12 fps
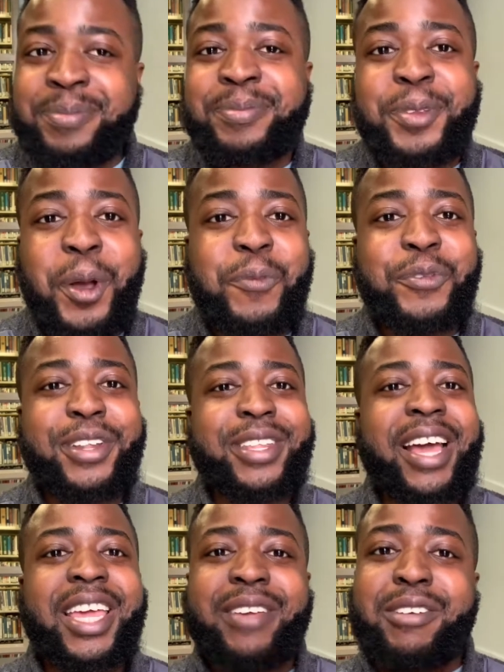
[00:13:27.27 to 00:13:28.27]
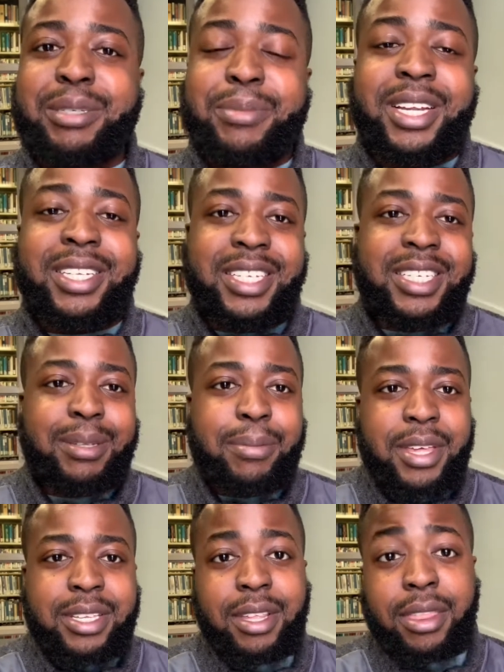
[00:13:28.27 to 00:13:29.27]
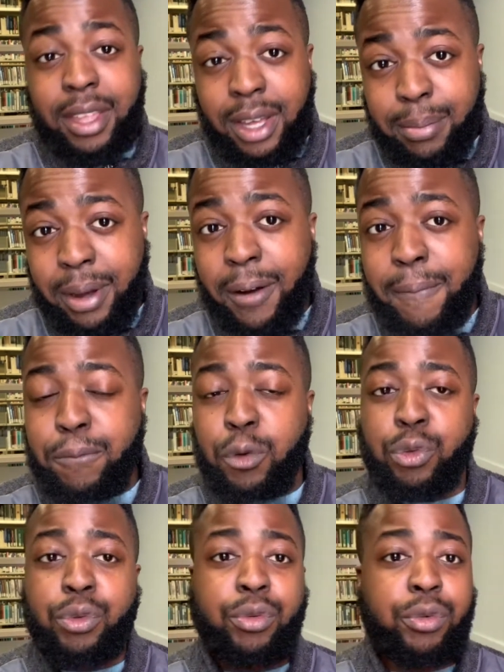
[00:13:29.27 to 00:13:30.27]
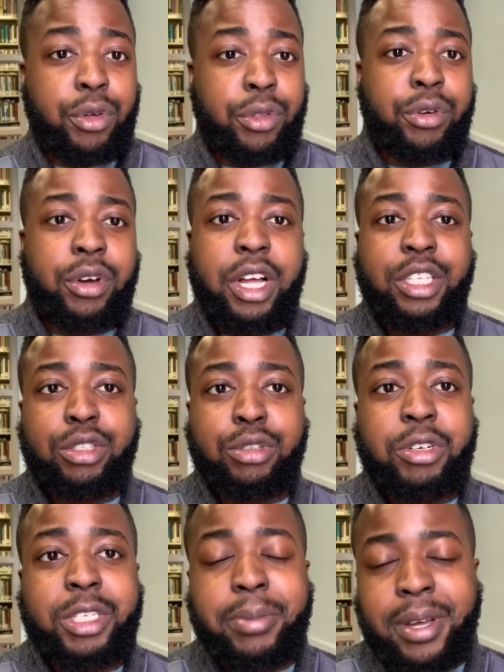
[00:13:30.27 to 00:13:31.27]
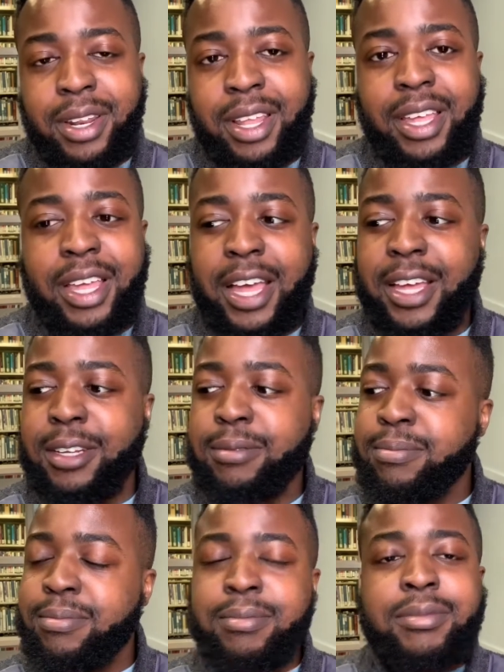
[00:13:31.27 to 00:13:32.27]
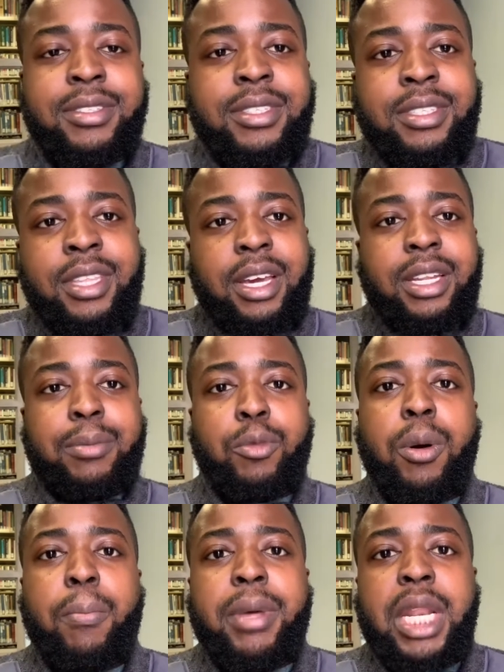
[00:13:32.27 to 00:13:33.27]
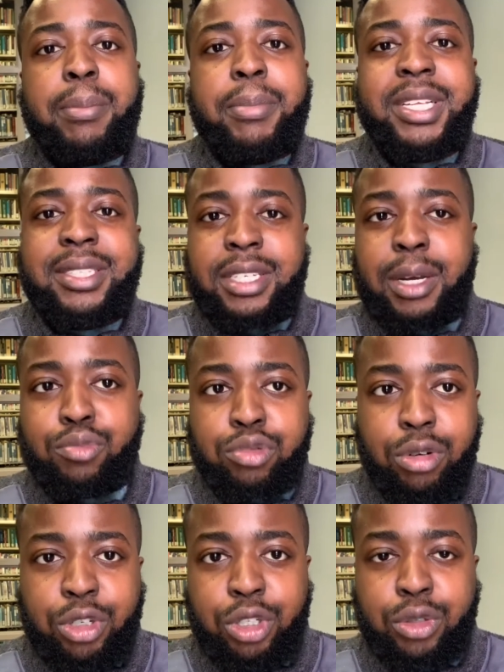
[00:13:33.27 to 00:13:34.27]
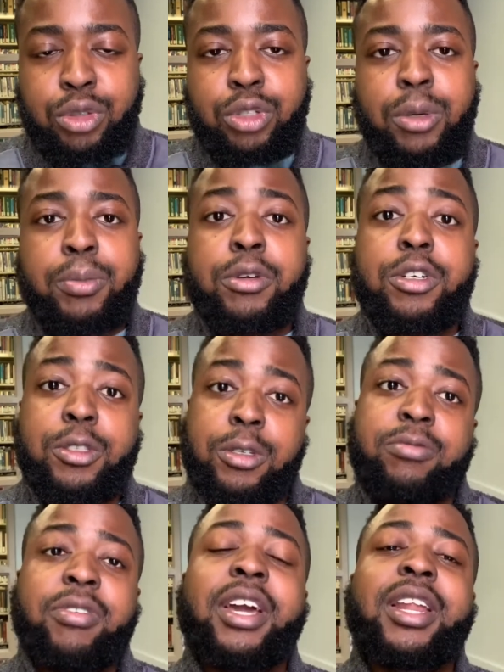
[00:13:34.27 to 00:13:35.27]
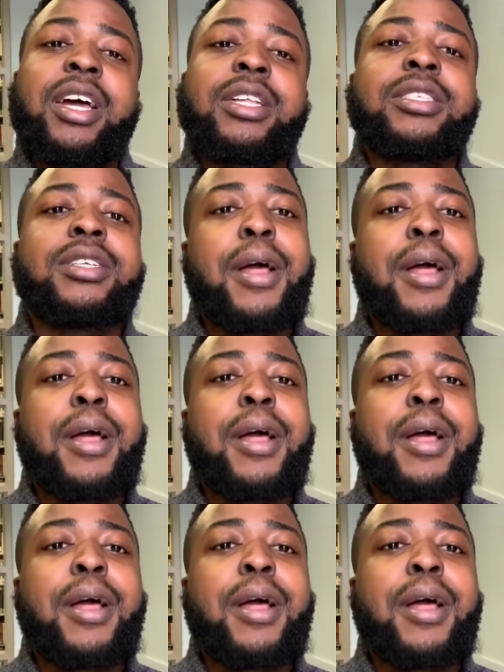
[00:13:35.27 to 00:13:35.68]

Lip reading: hopefully that gave you some ideas, some things to think about with regards to your spending and taking a more minimalistic approach to your personal finance.